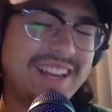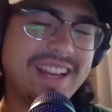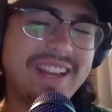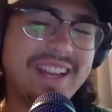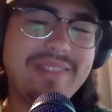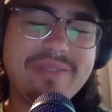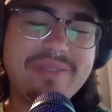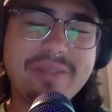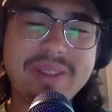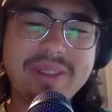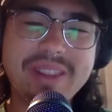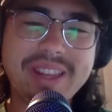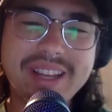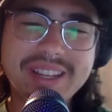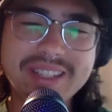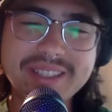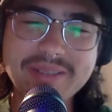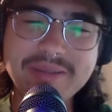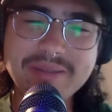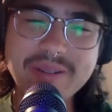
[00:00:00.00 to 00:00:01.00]
If you would
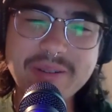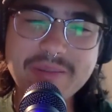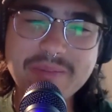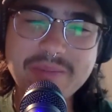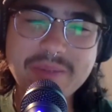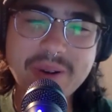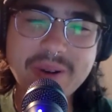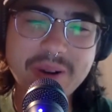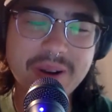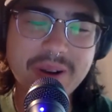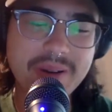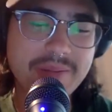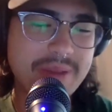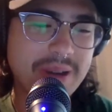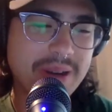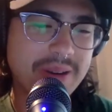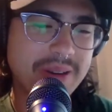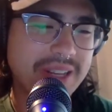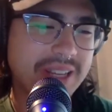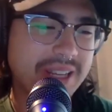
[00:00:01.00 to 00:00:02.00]
like to know more
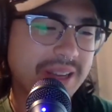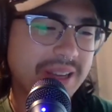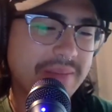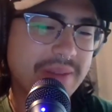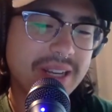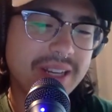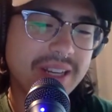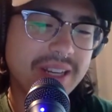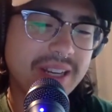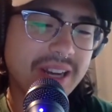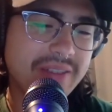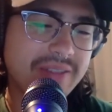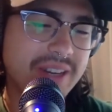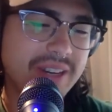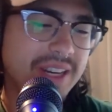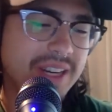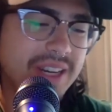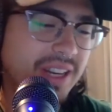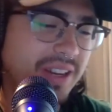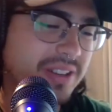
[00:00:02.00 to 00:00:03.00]
about Kim and
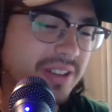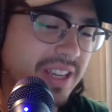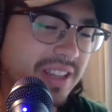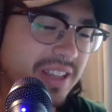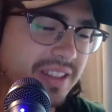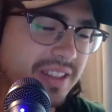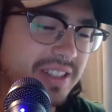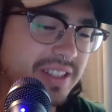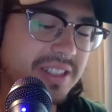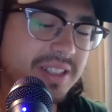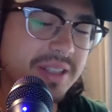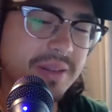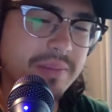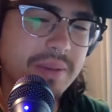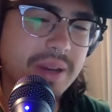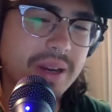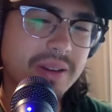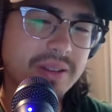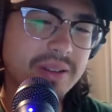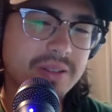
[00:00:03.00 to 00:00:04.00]
Covenant House and the
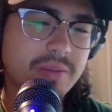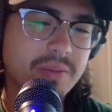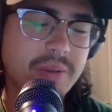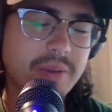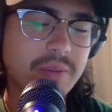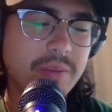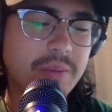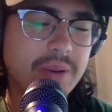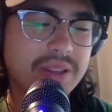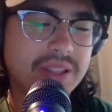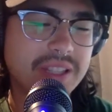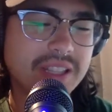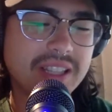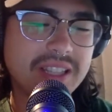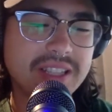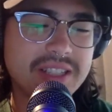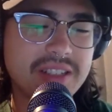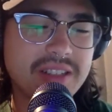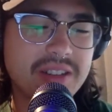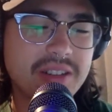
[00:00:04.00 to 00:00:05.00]
Sleep Outs, we'll put the
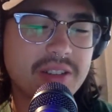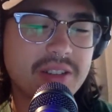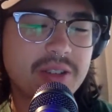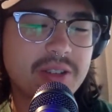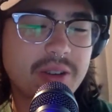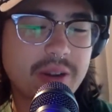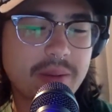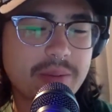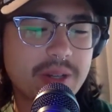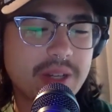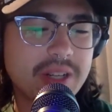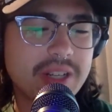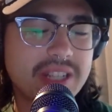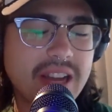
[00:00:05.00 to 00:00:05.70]
links in the description.